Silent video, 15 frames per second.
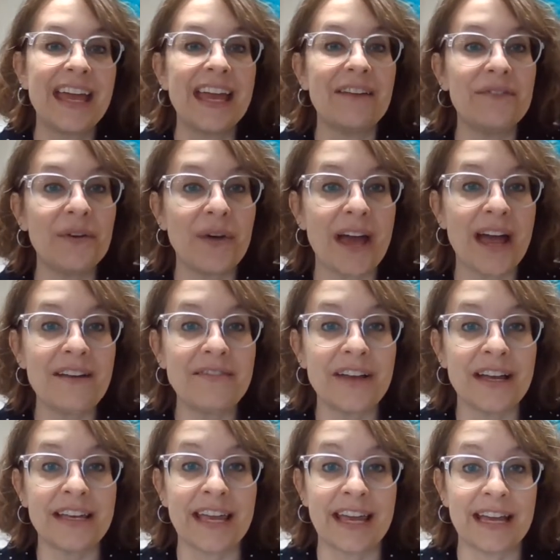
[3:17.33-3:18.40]
If you have
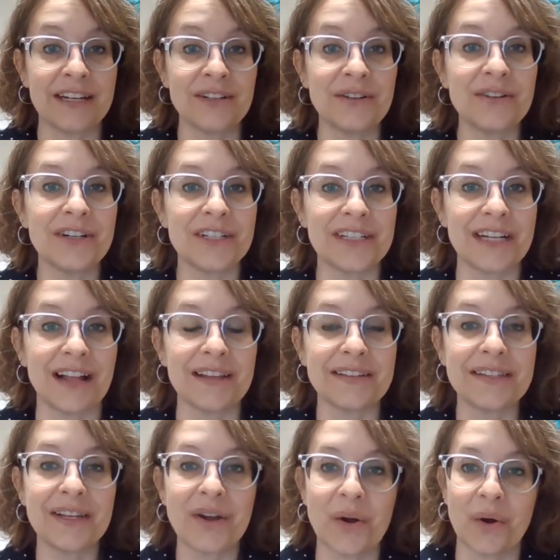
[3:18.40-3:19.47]
a candle or
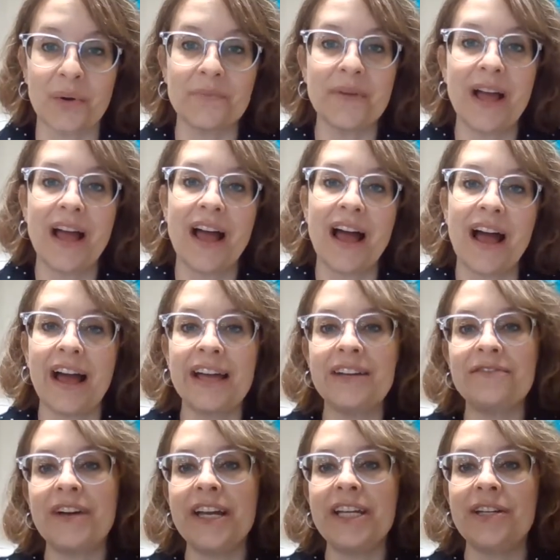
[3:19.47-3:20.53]
chalice at home, I
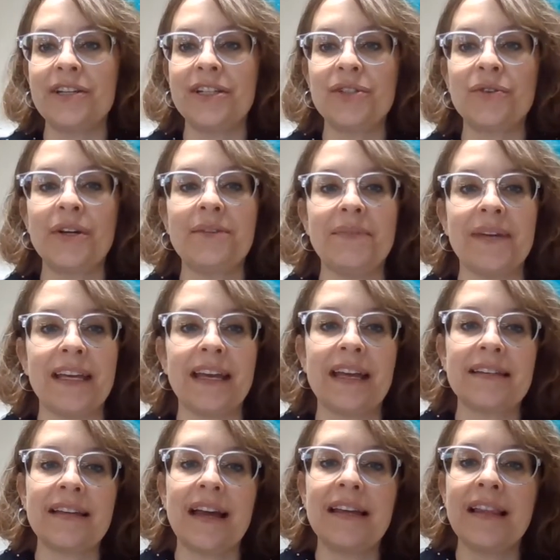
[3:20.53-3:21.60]
invite you to join me
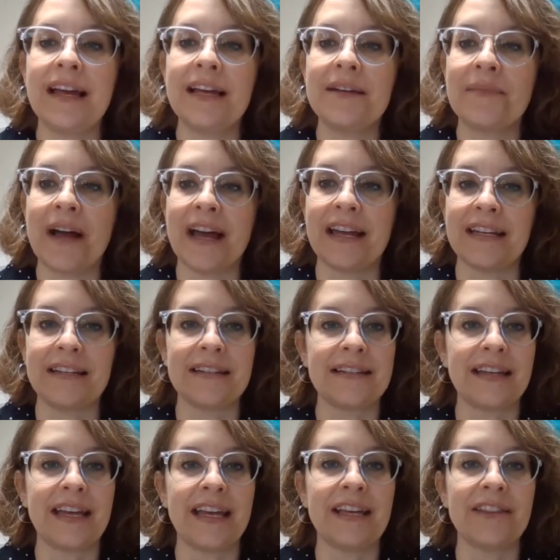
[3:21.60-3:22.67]
as I light mine,
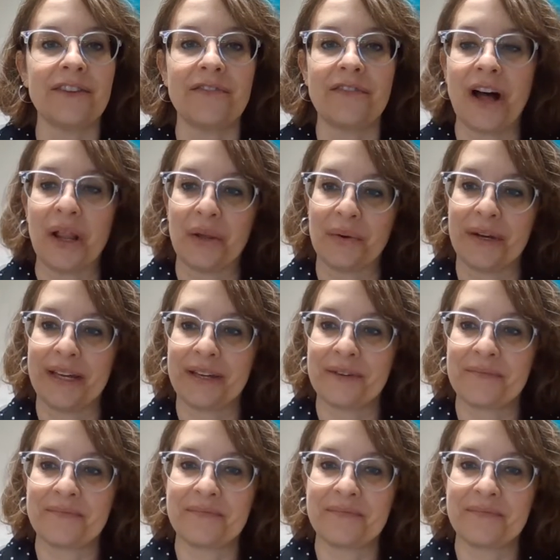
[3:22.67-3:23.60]
saying the following.